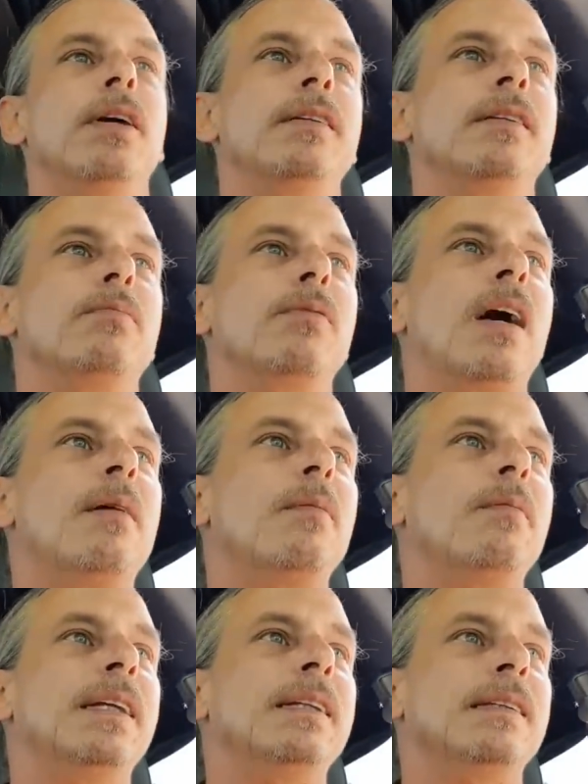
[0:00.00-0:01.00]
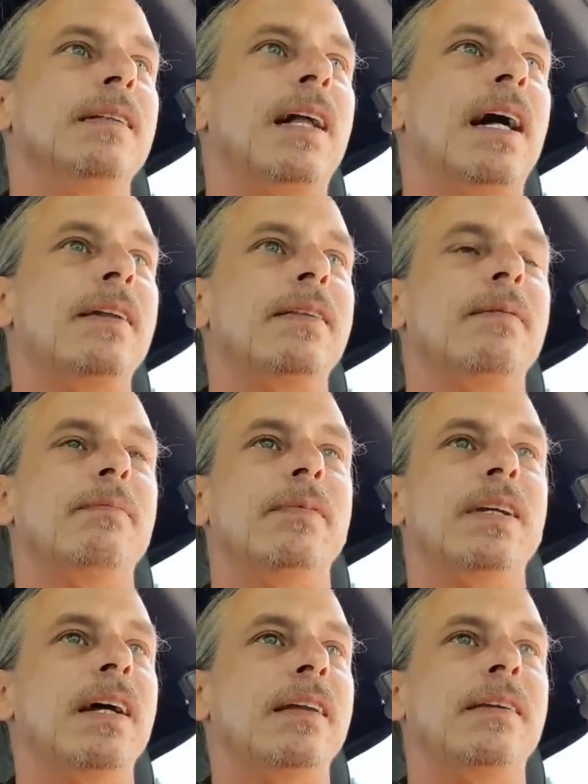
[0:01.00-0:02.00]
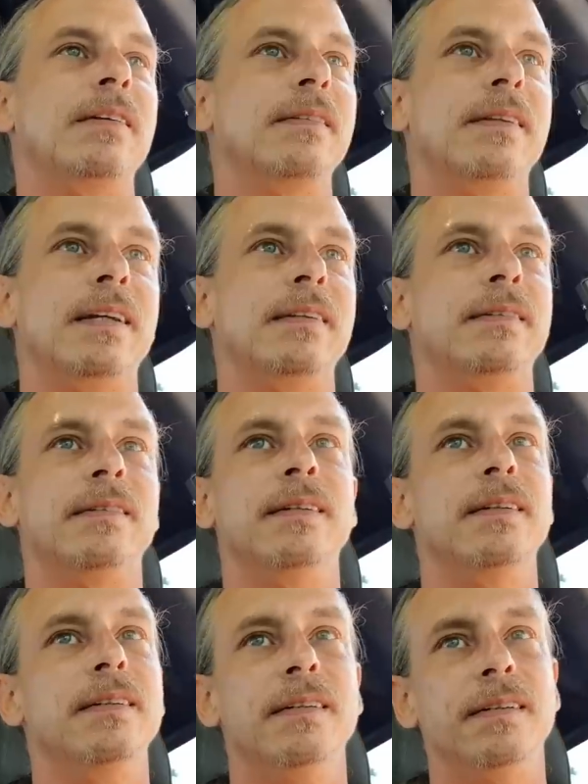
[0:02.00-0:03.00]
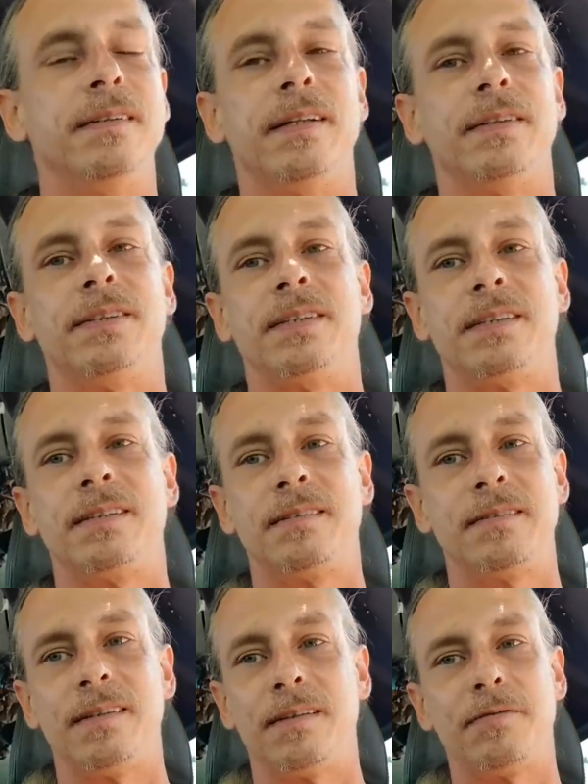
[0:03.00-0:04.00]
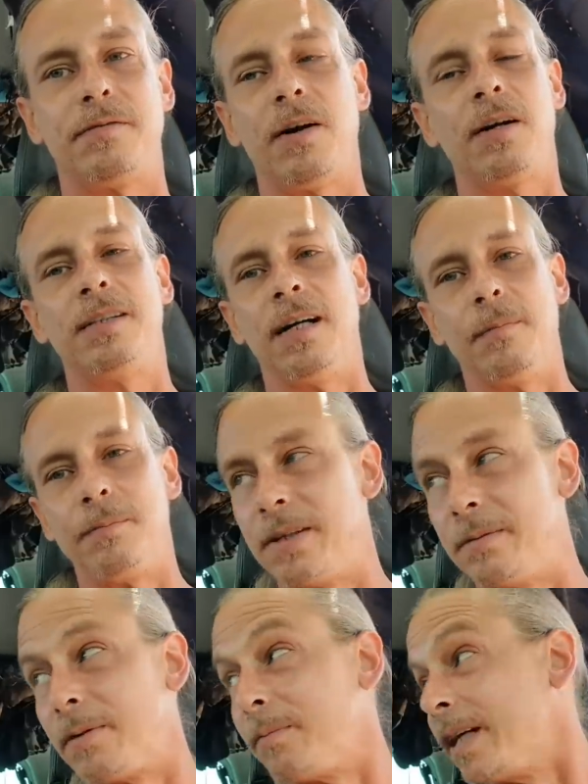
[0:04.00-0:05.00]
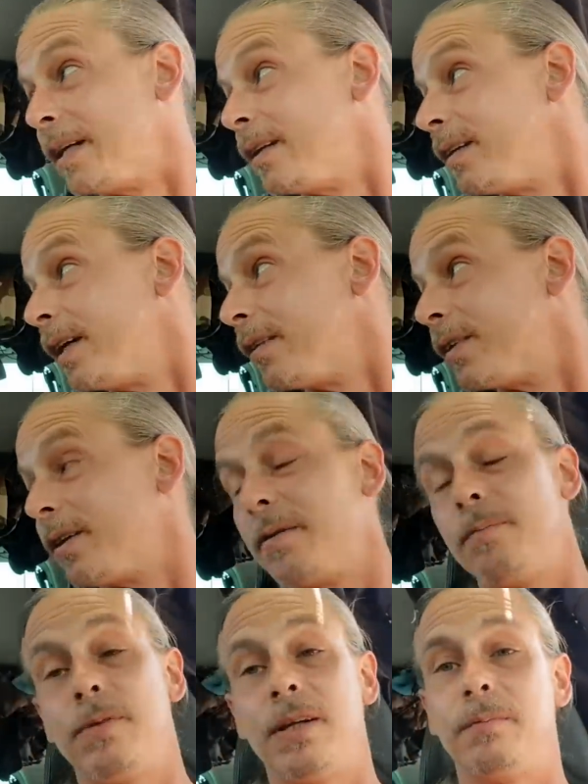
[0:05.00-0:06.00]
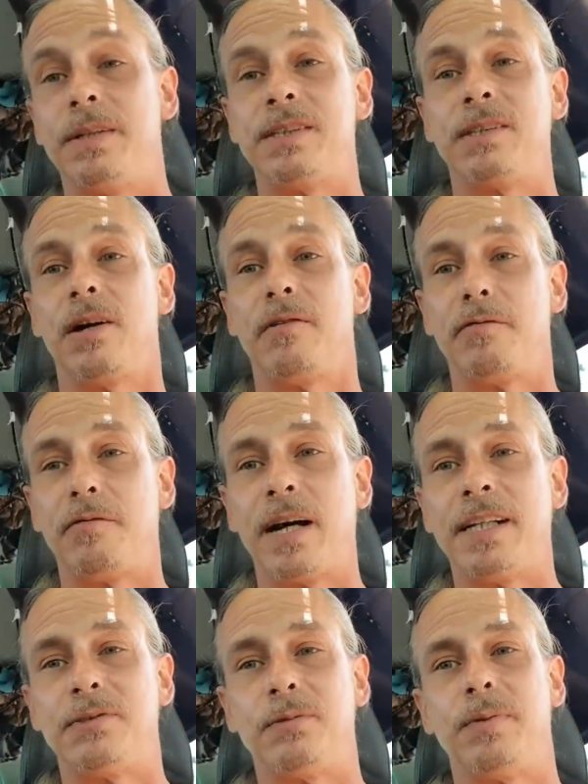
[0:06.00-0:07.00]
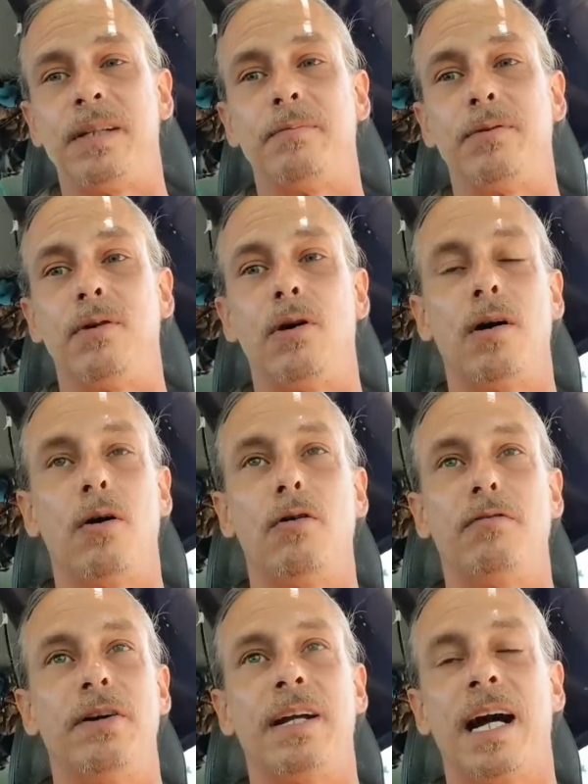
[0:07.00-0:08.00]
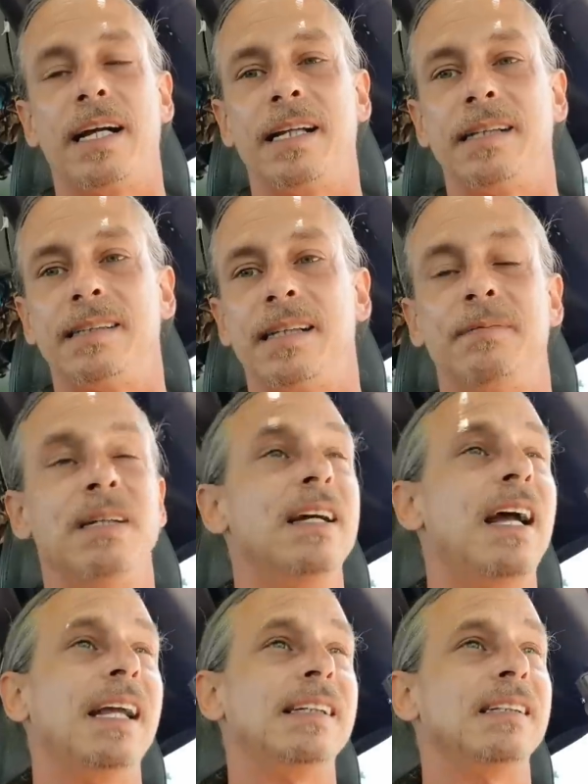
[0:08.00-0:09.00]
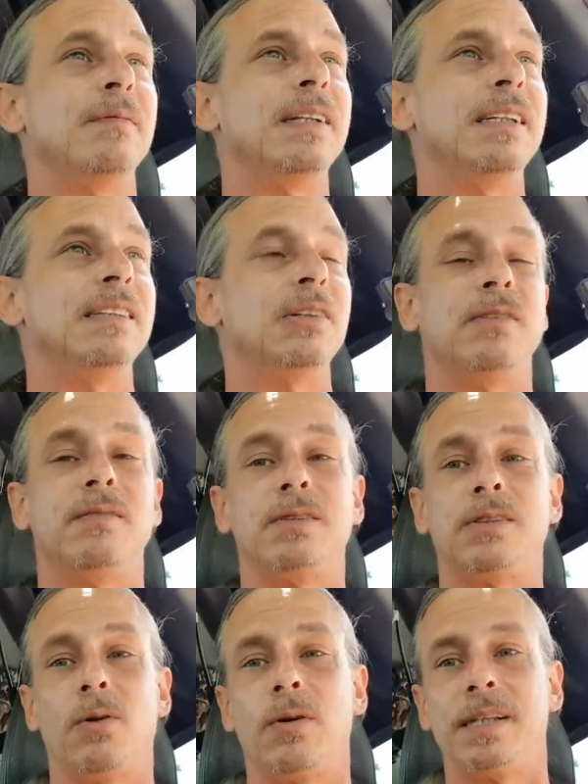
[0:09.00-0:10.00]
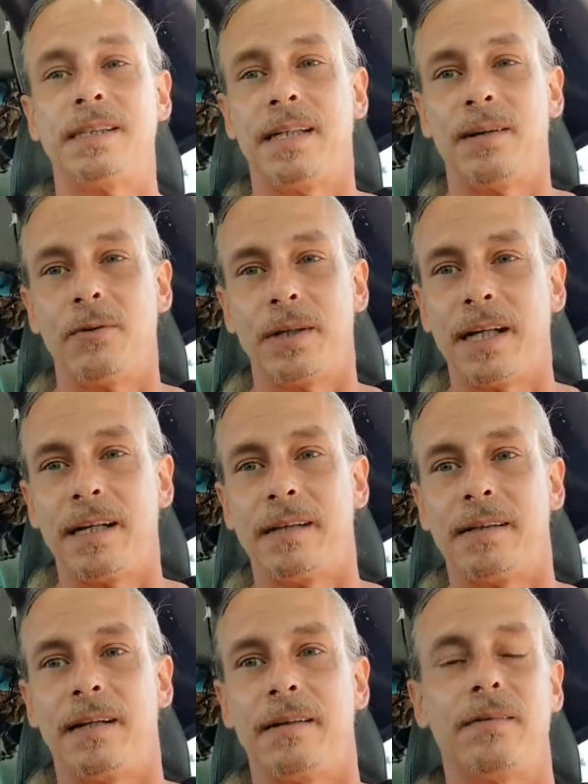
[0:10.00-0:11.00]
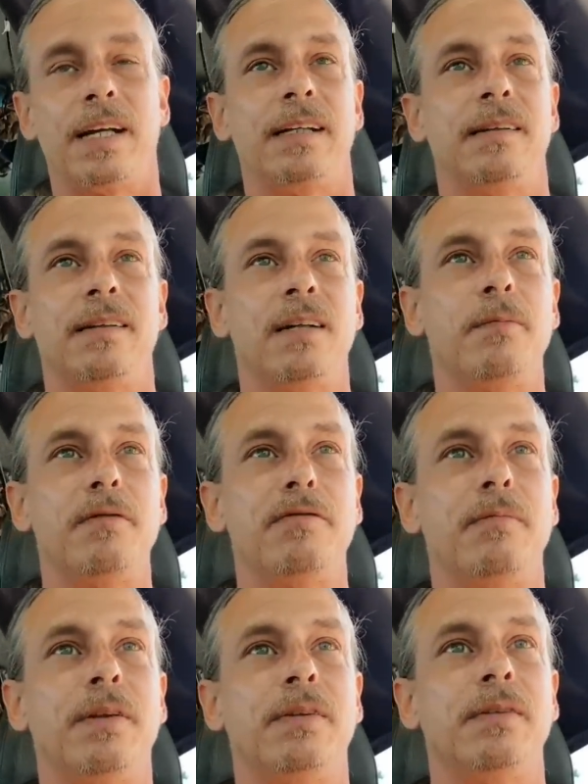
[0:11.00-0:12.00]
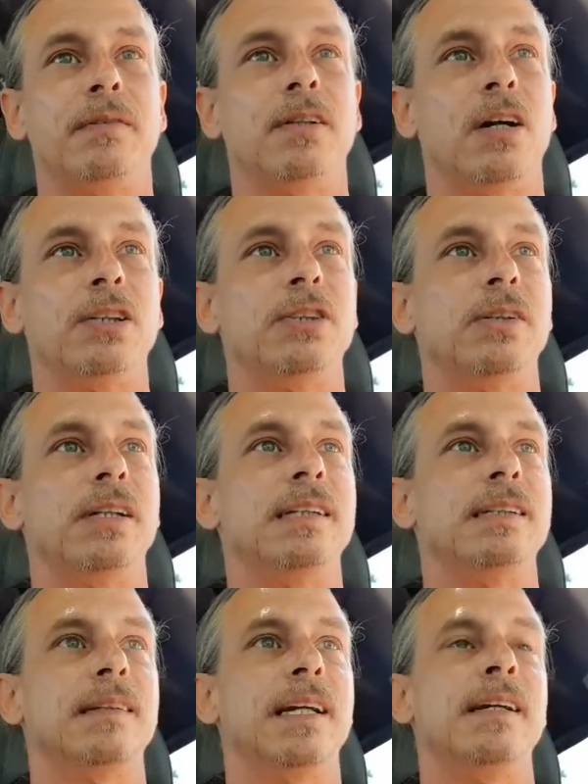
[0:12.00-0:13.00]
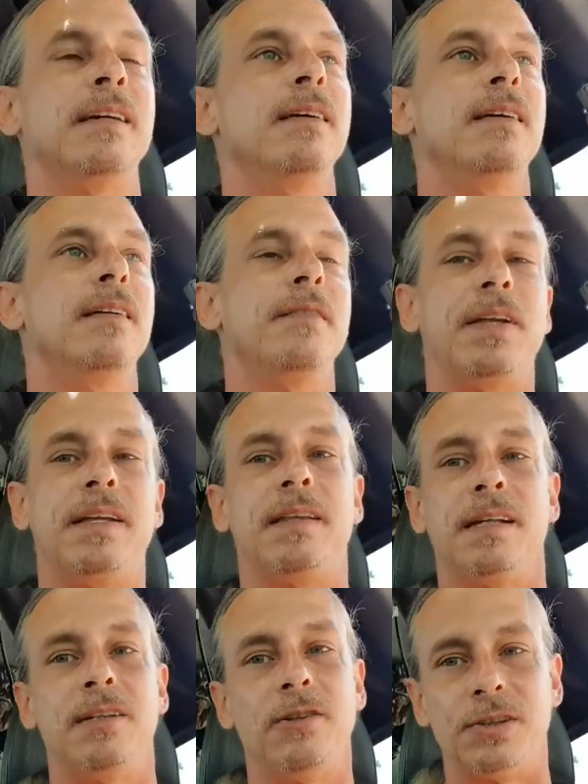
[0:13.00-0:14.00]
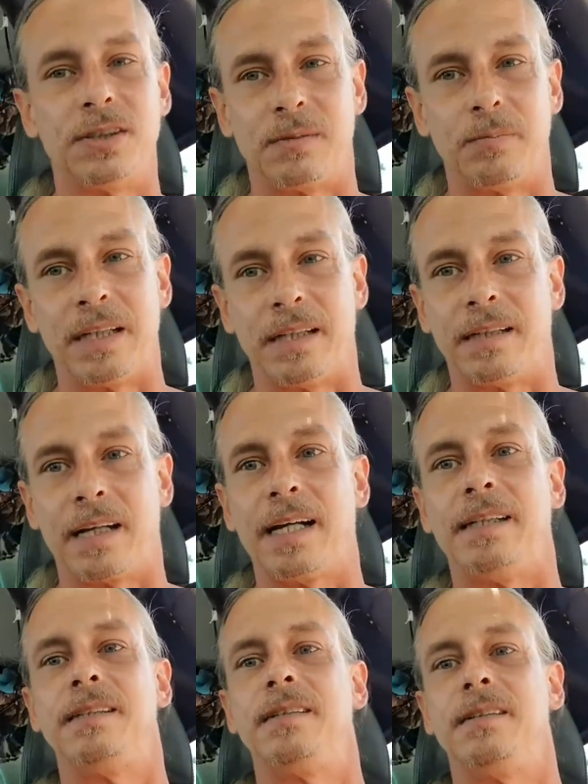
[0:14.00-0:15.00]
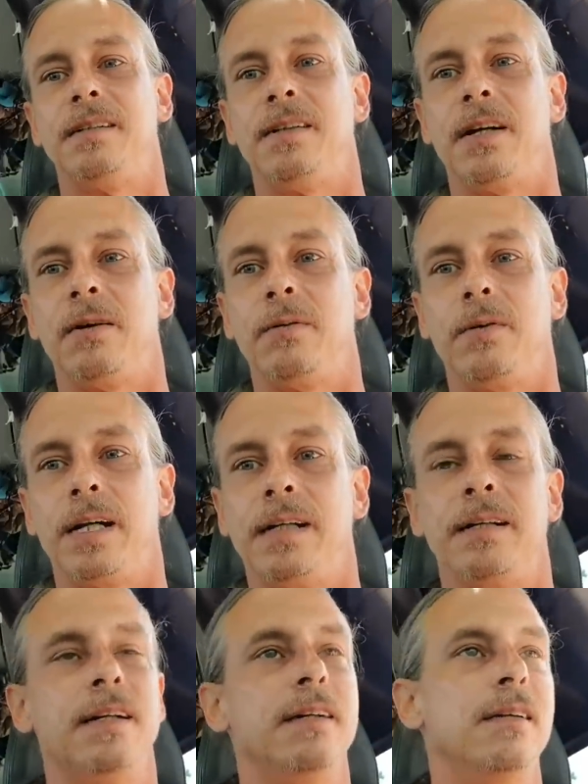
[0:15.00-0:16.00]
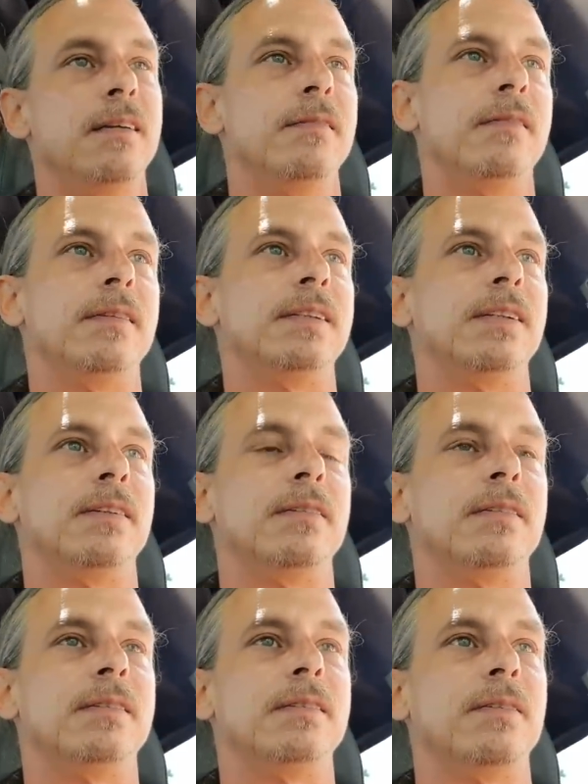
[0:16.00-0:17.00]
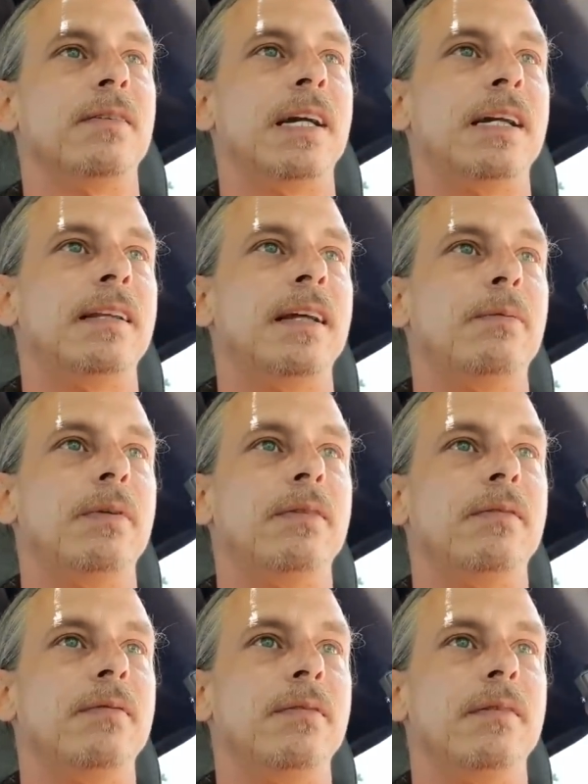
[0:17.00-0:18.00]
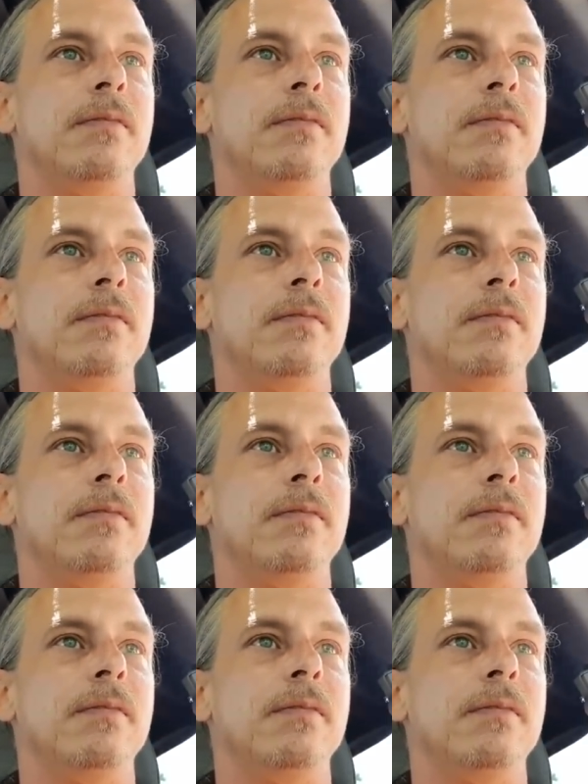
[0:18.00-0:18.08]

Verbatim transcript: But the problem is a lot of them, yeah, they're, they're, they're just, they're fucked up people, man. They'll, they'll, they'll be starting fights with people over not getting tipped. And some of these tourists, they don't get it. They don't, like, they're coming from other countries. Like, they think you're just being nice, you know? Like, this is, this is like, they would,